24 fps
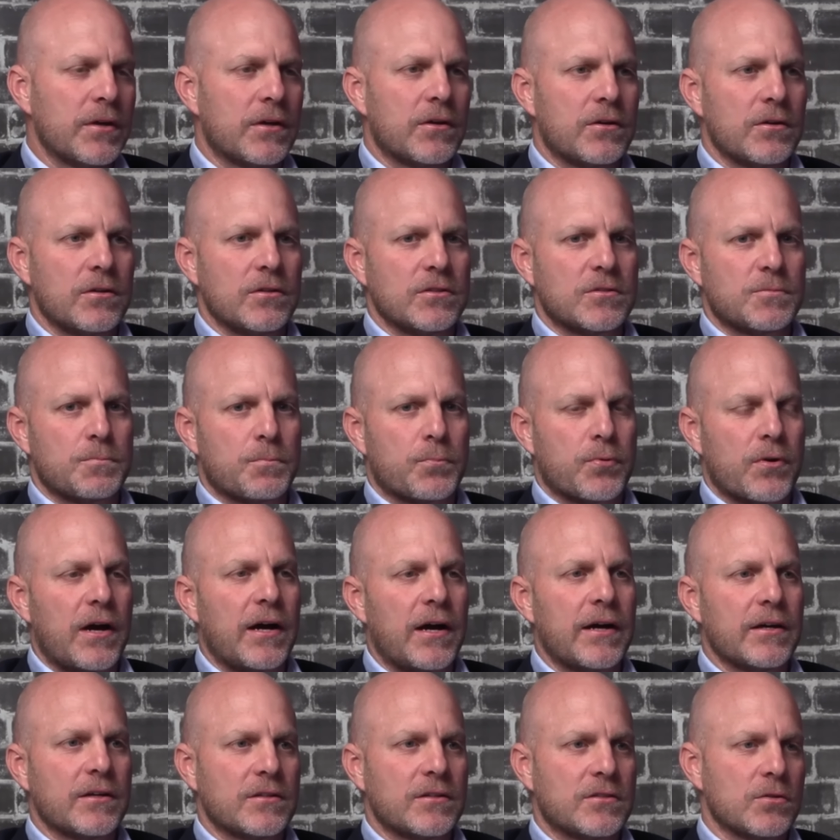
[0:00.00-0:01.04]
Because
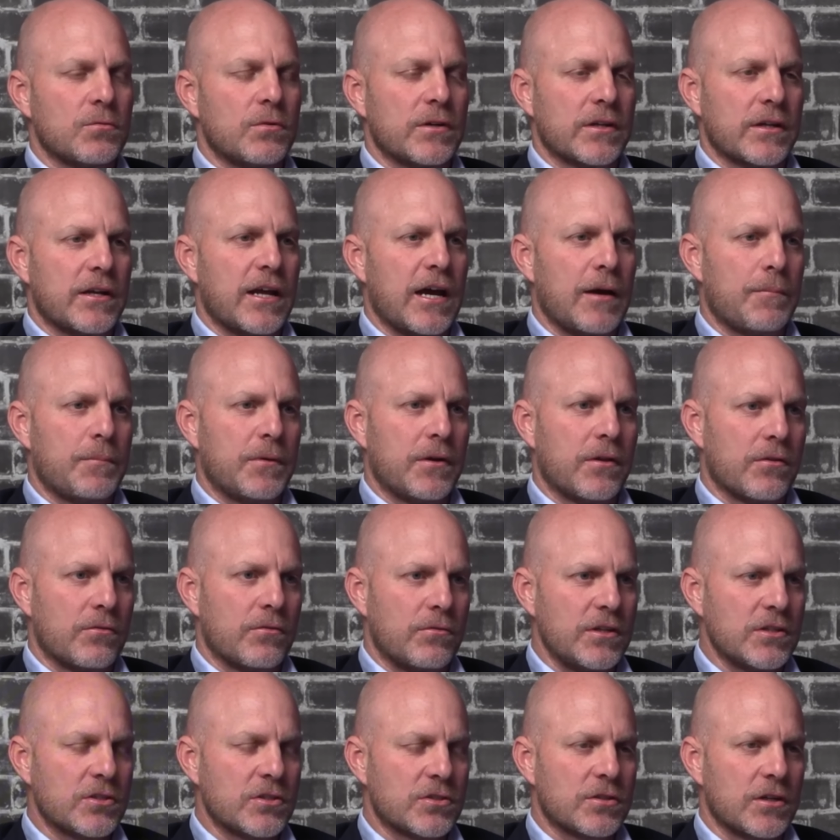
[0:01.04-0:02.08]
prior to what had happened in the
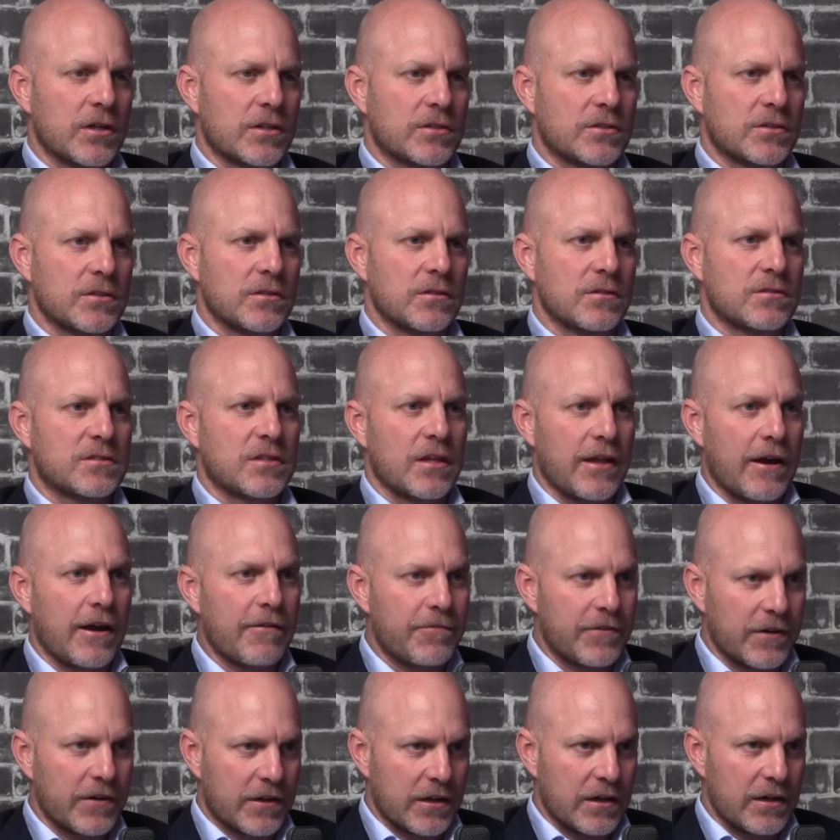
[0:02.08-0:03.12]
restructure, South
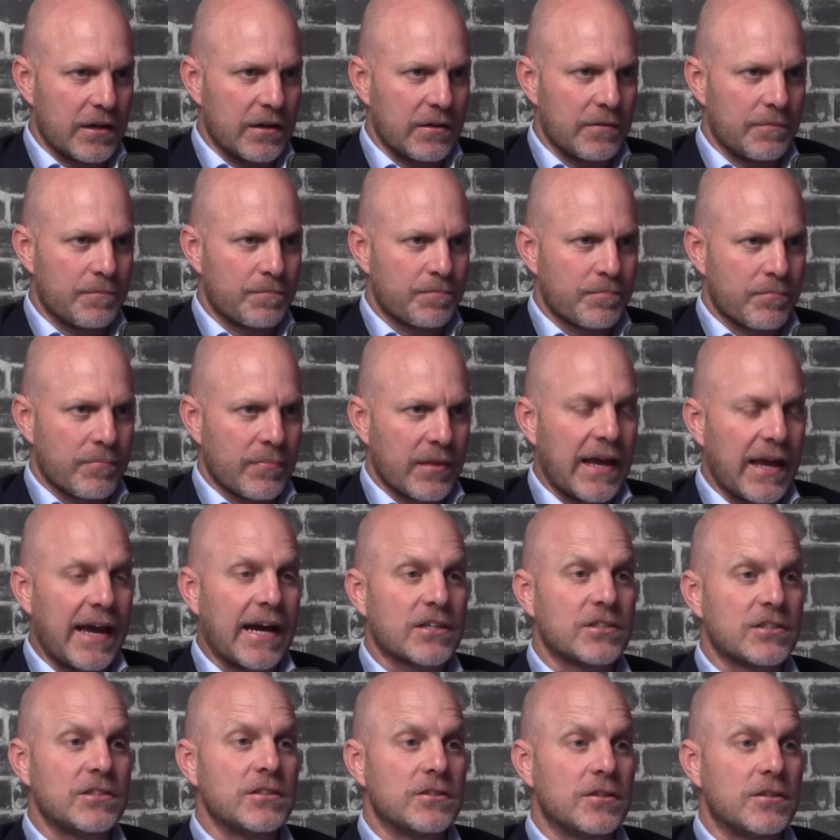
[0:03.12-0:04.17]
Africa
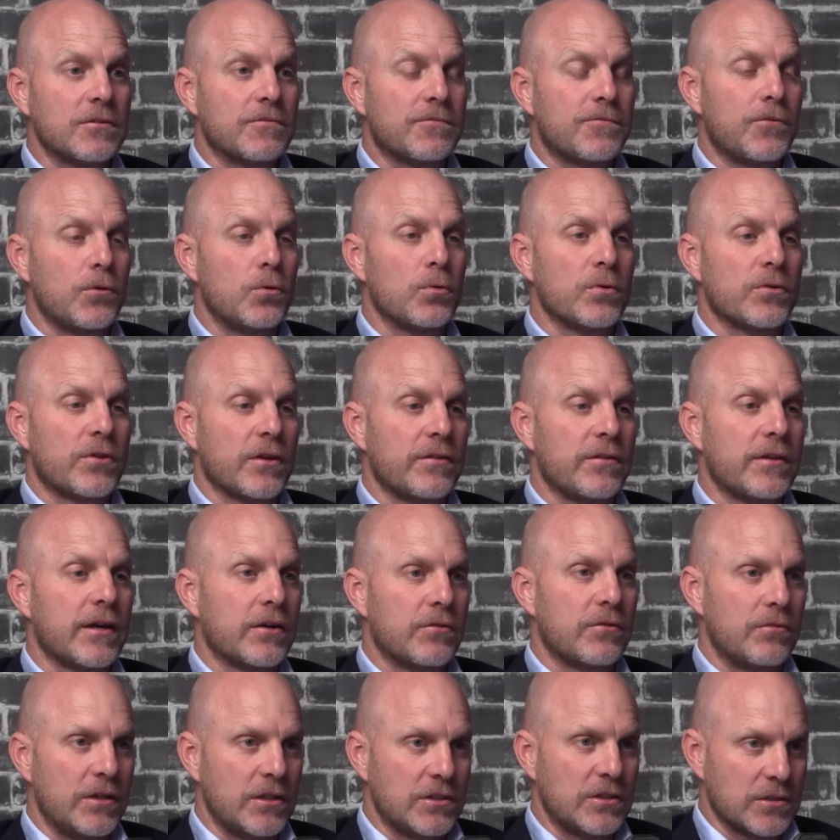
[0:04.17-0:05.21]
actually did fall within
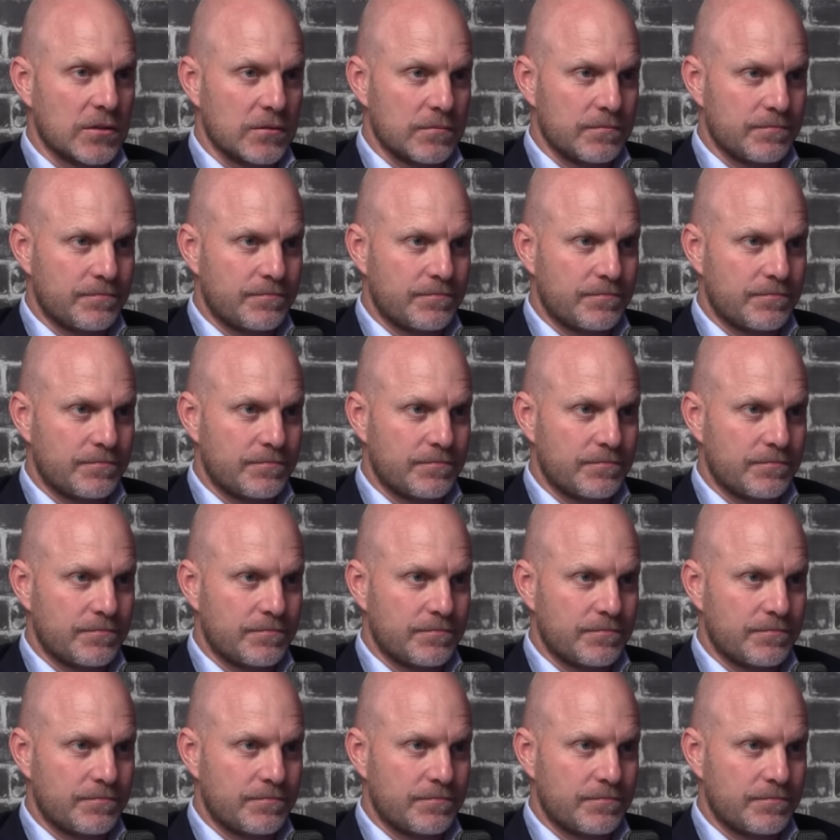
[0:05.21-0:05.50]
that region.